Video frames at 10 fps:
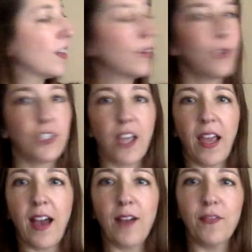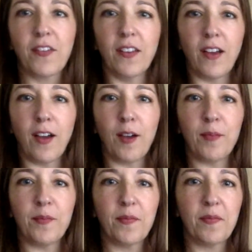which I have
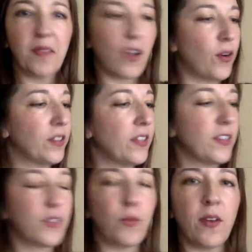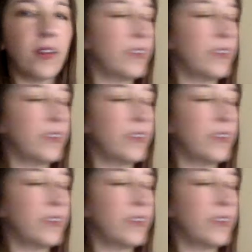a cordless one.